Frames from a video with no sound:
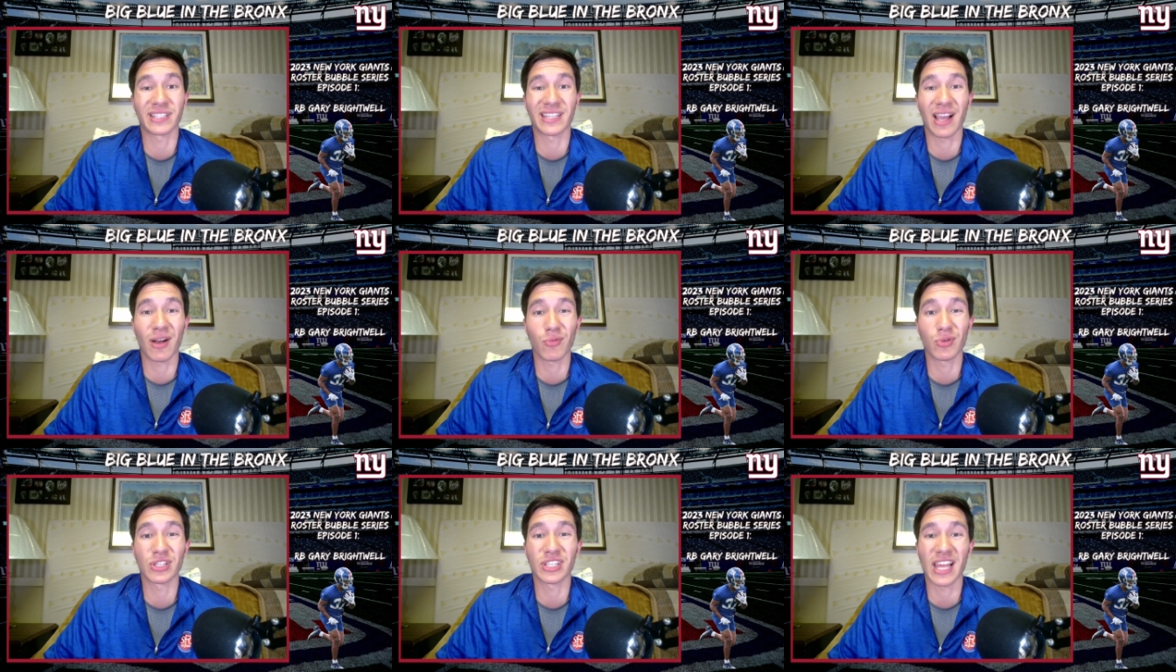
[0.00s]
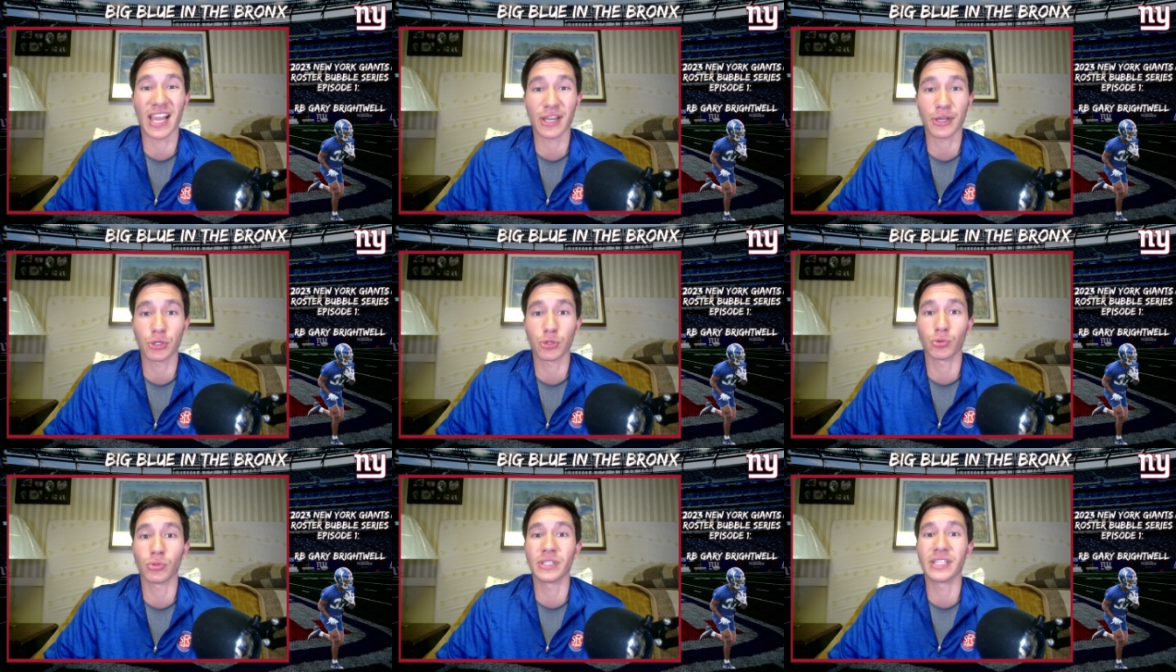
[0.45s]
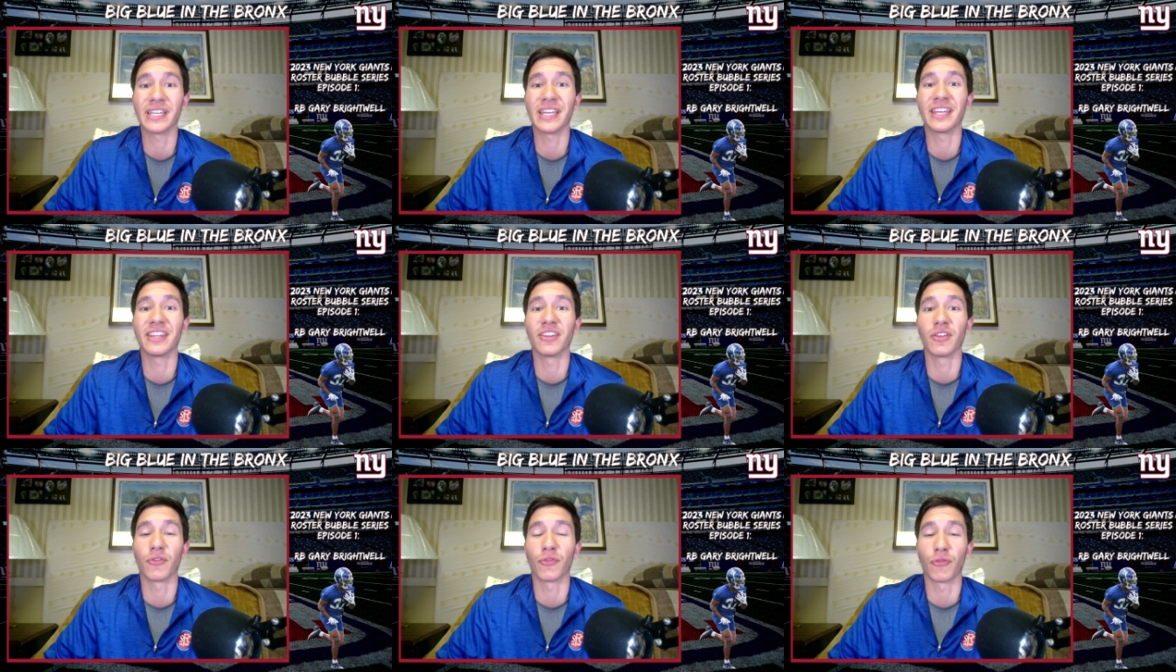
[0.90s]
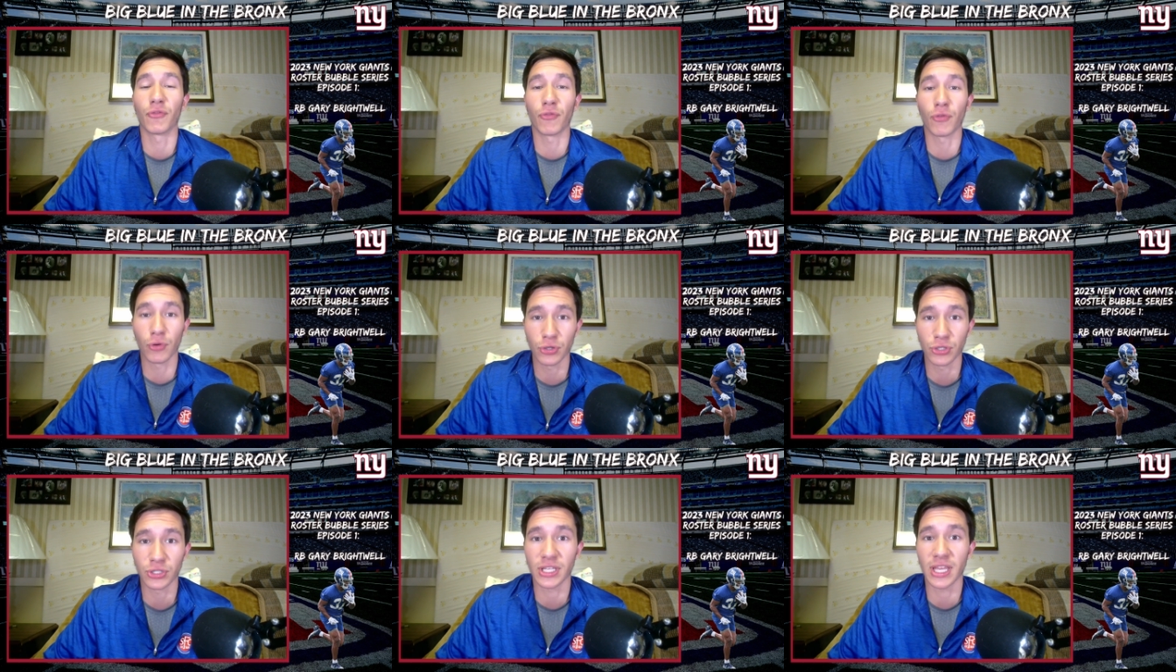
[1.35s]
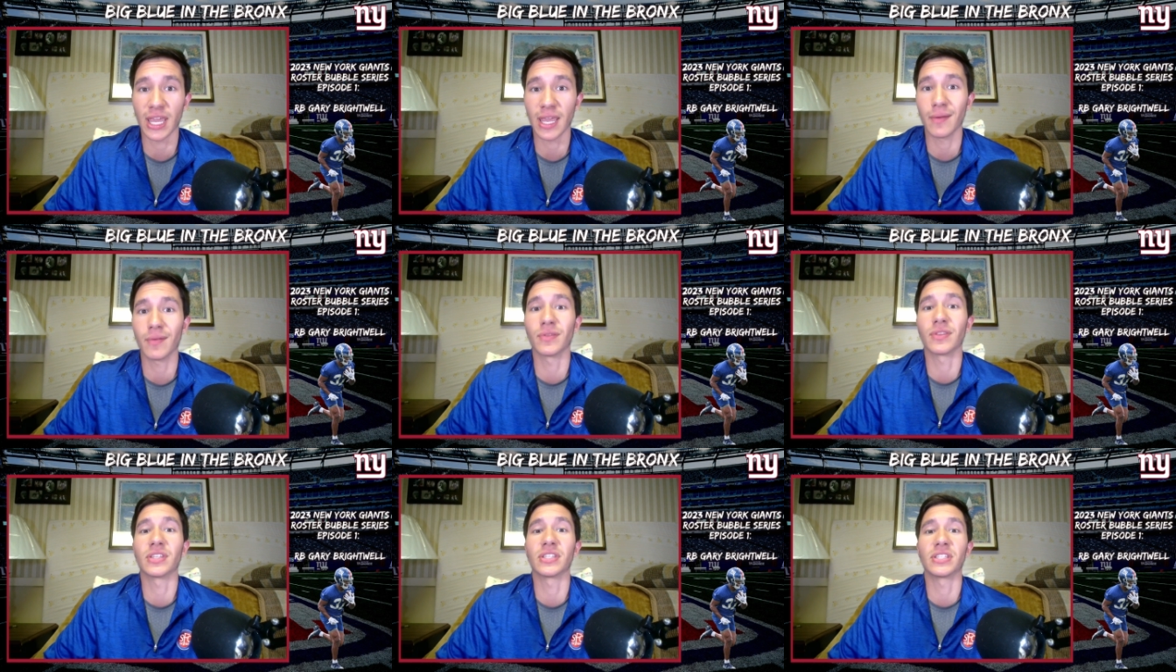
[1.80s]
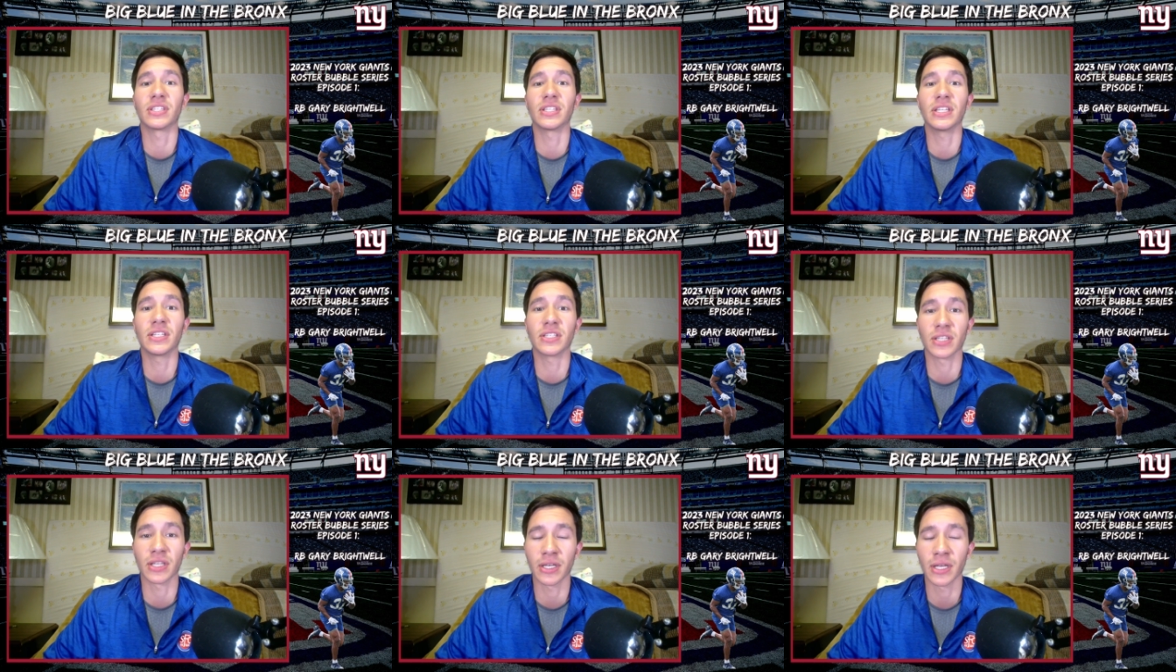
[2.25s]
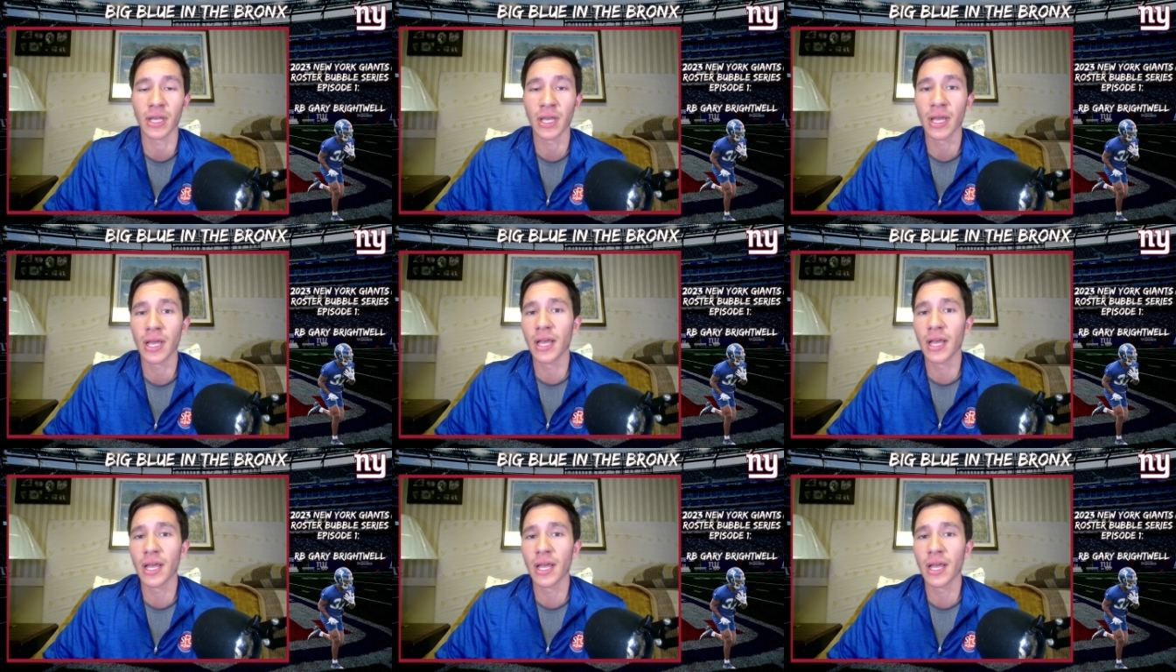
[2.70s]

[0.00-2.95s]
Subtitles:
That was actually in the first game of the season.